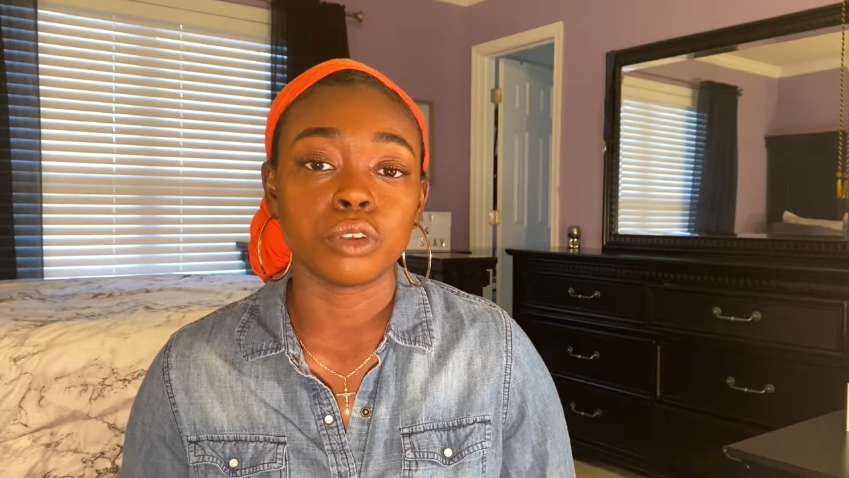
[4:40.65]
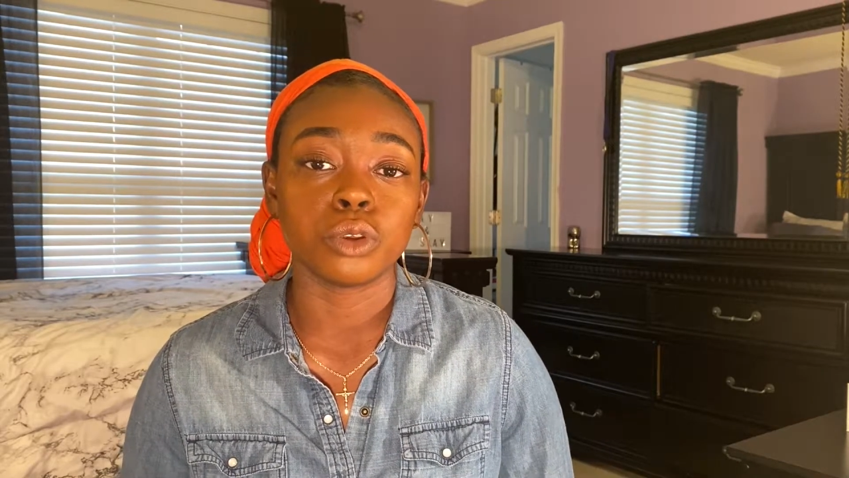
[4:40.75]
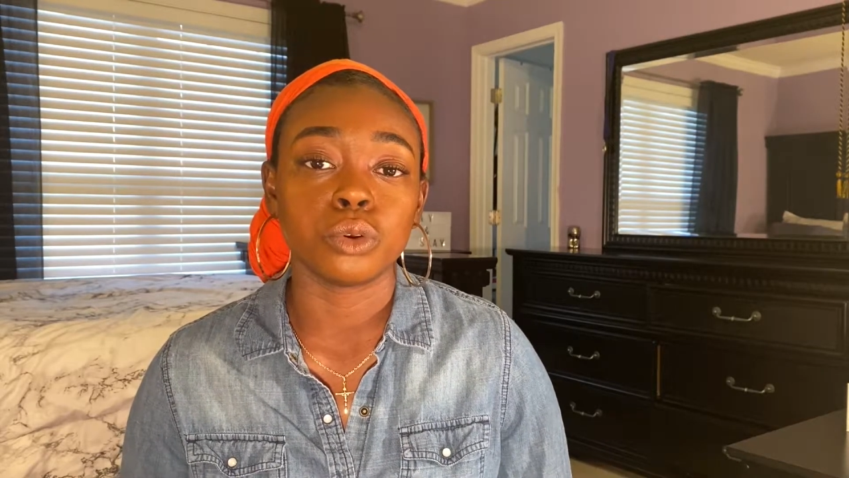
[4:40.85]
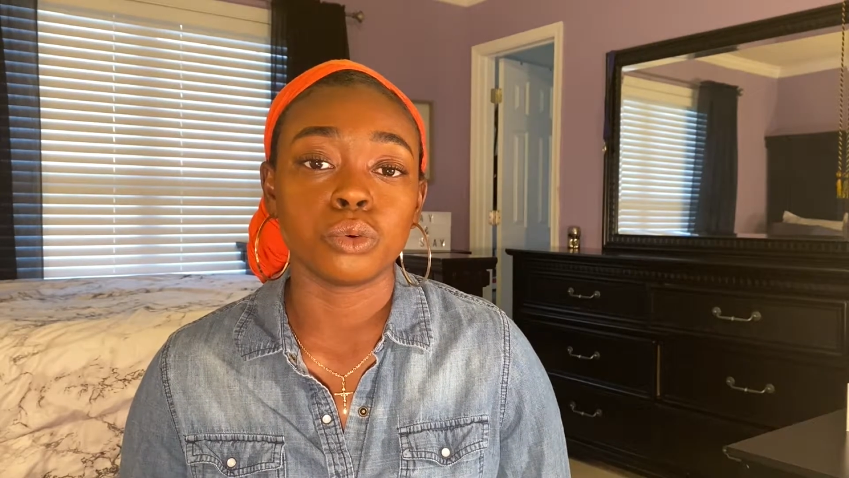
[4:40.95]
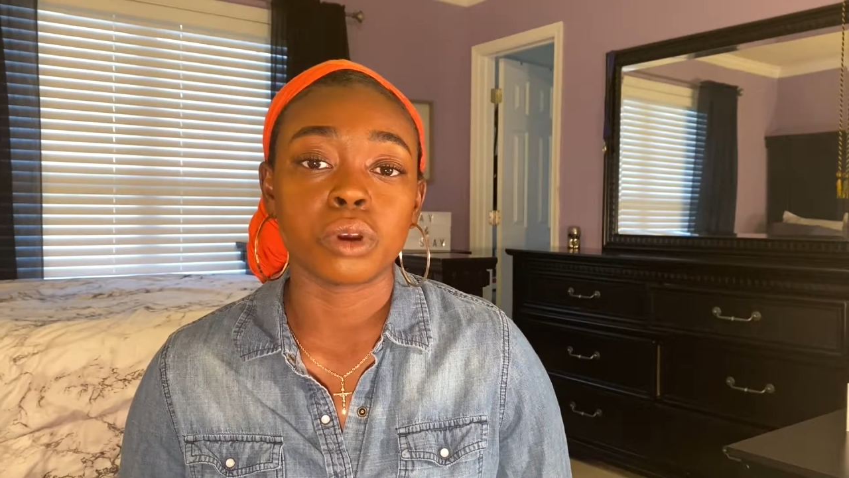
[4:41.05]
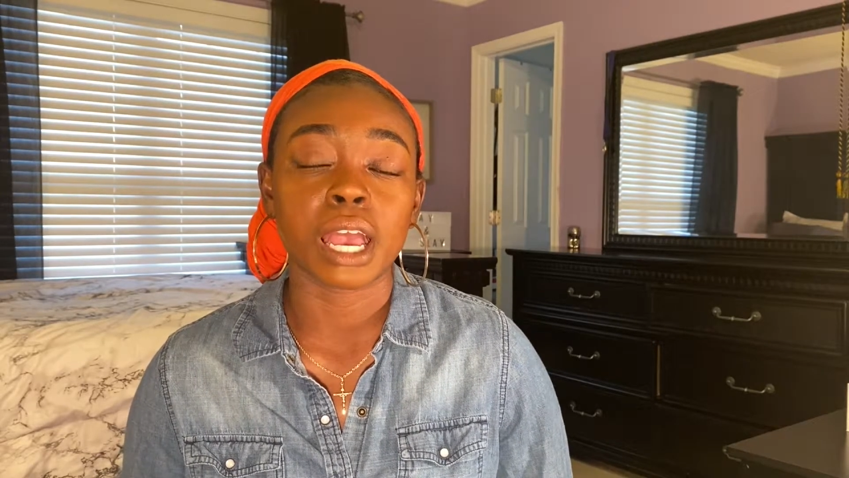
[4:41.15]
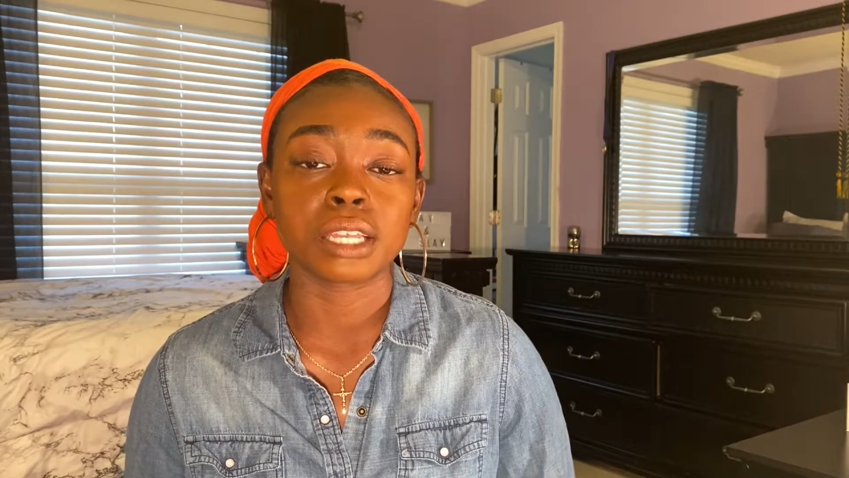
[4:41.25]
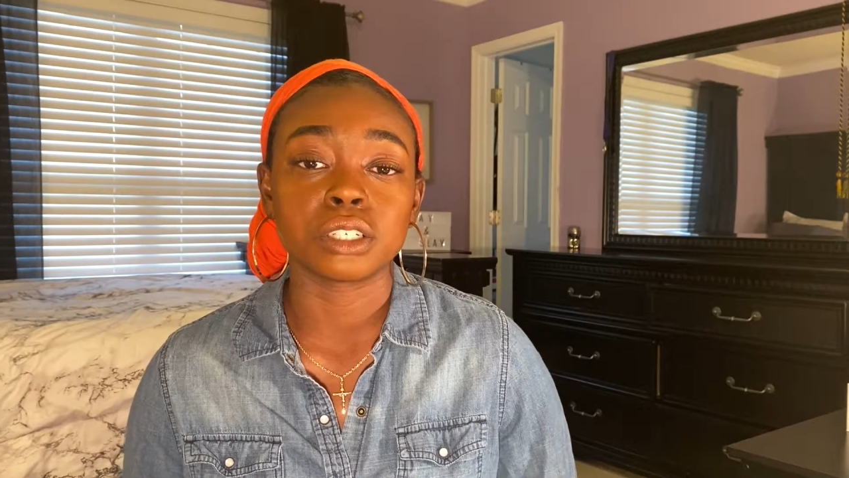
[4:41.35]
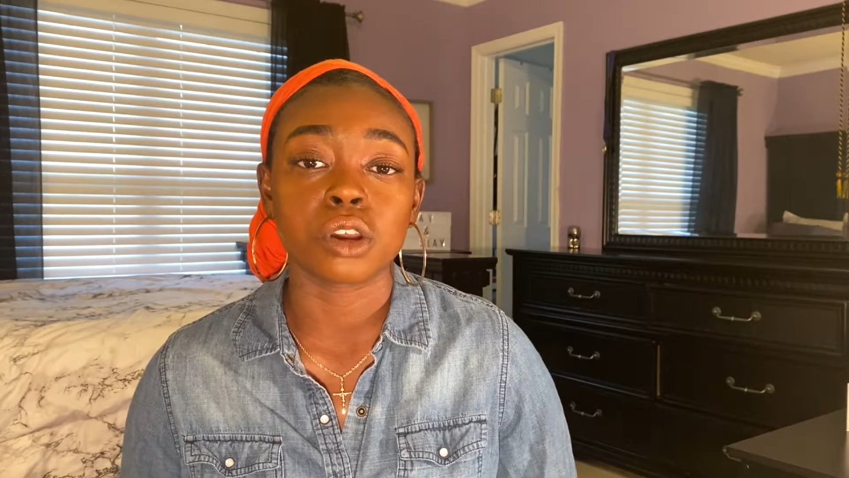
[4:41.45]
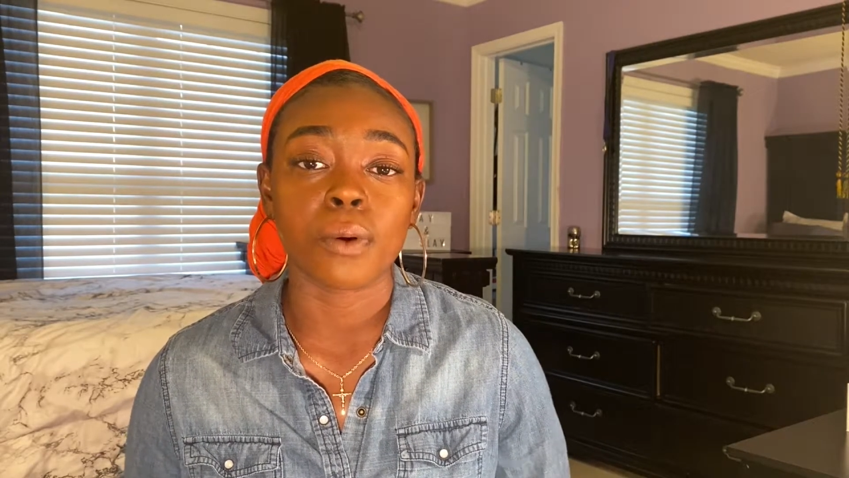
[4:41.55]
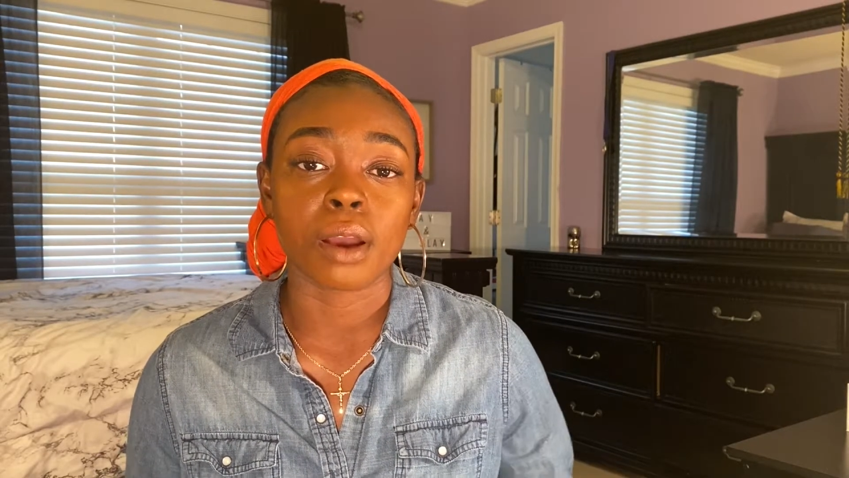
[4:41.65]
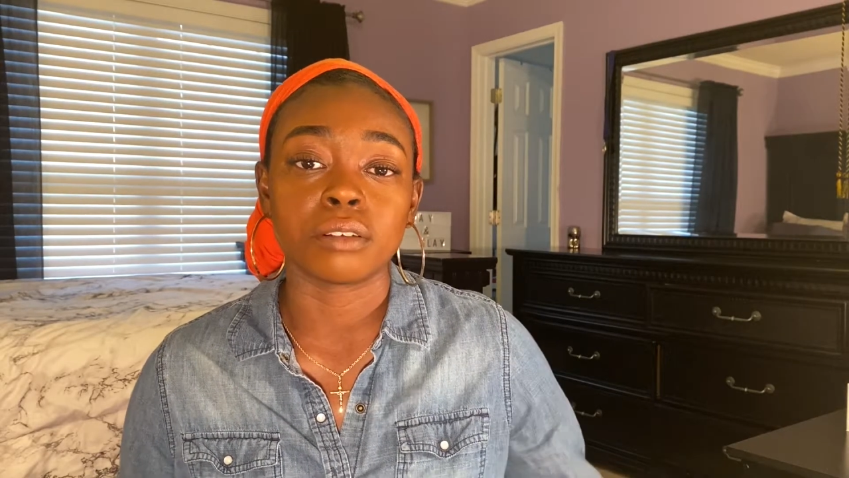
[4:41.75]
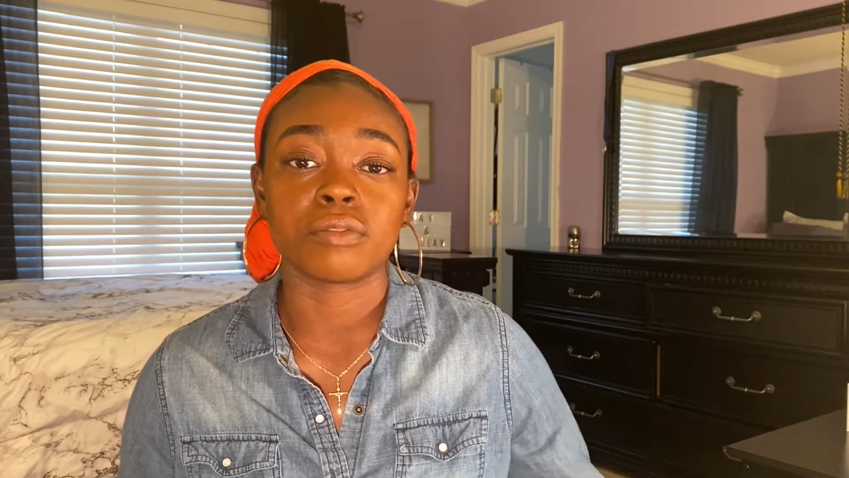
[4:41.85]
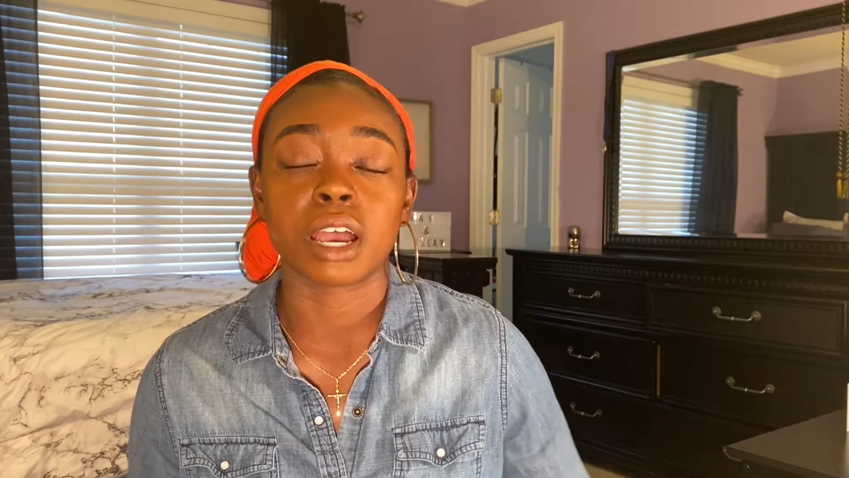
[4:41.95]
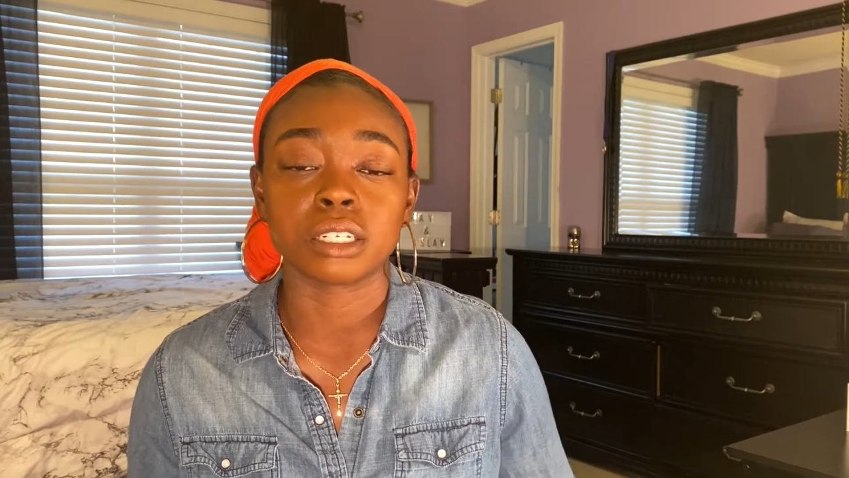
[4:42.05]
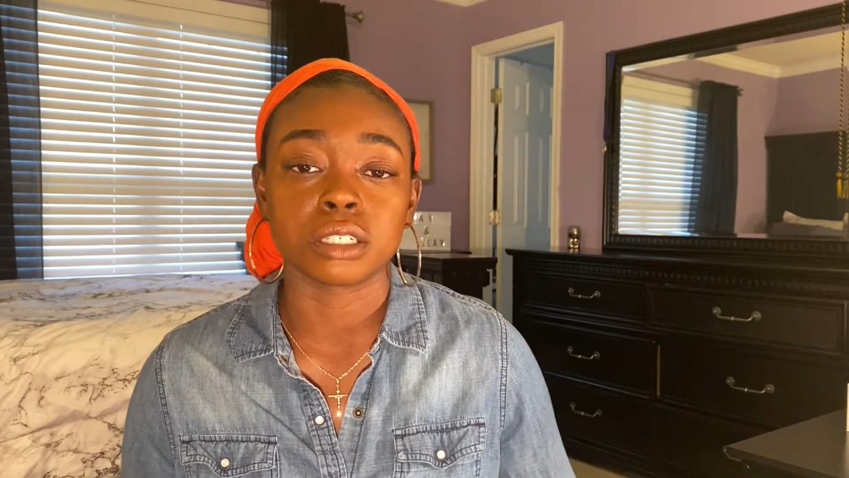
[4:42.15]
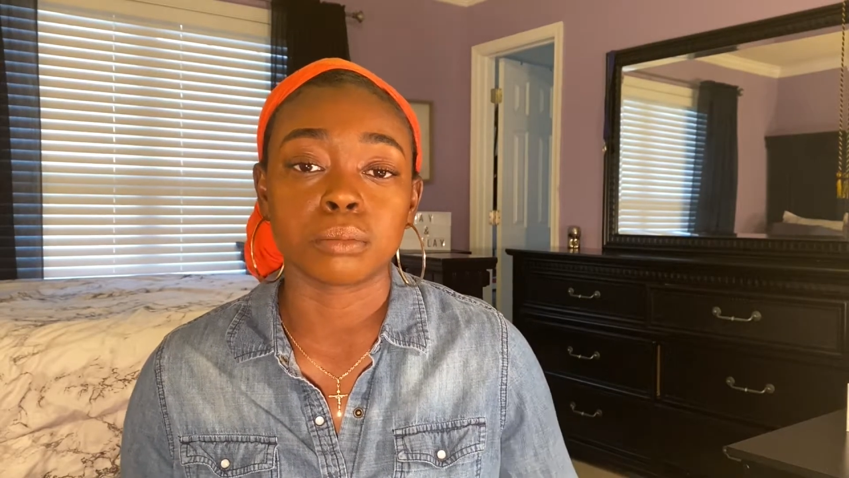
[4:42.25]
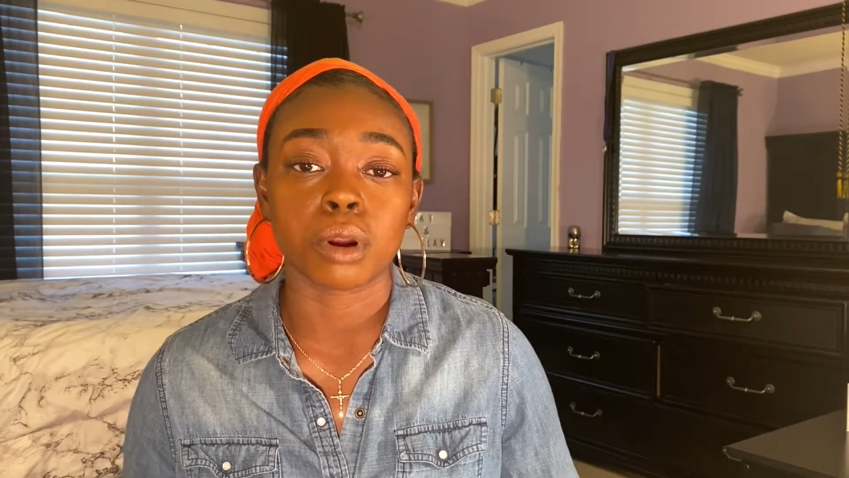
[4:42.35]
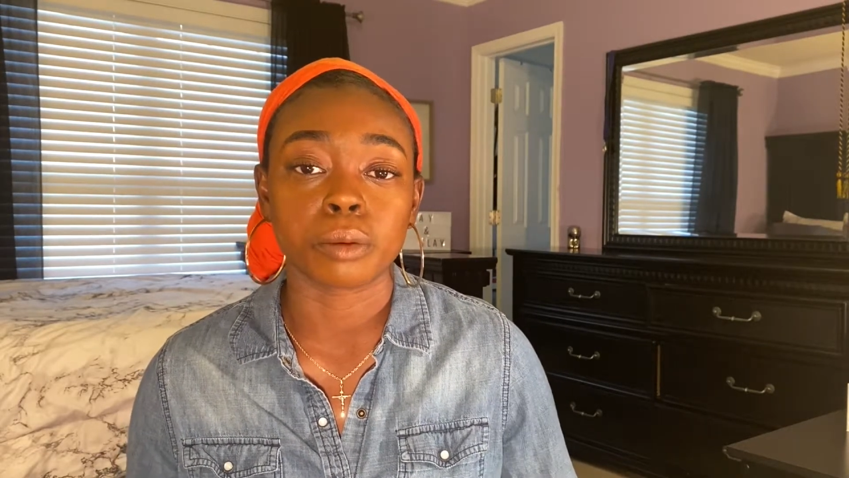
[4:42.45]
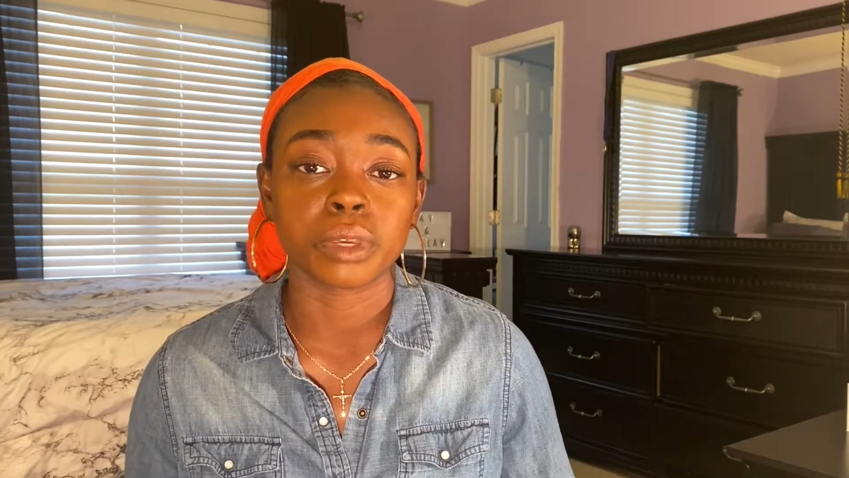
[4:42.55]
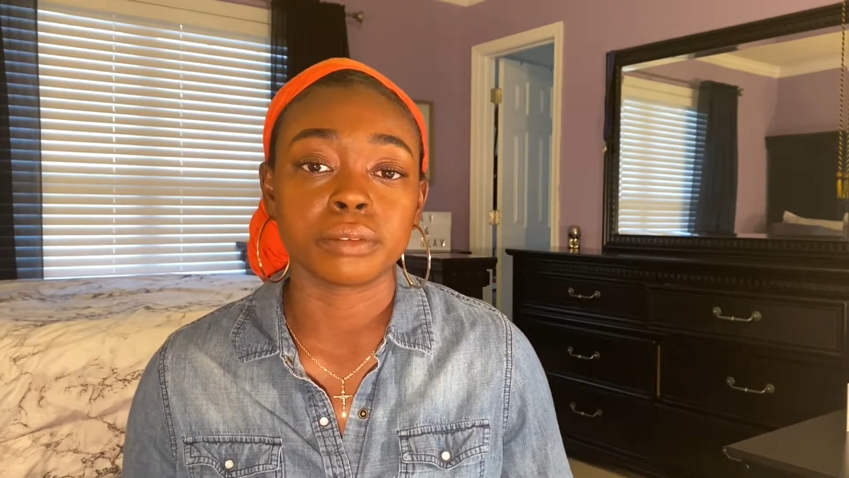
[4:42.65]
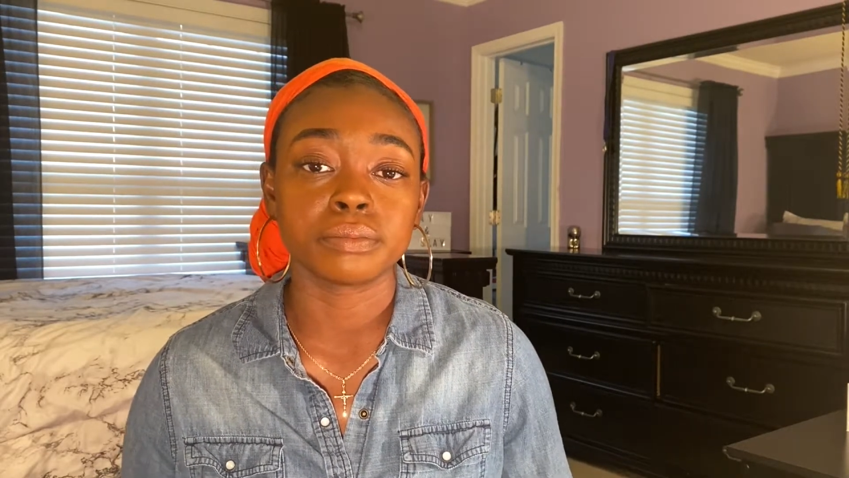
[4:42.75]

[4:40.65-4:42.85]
you had to go out and find an apartment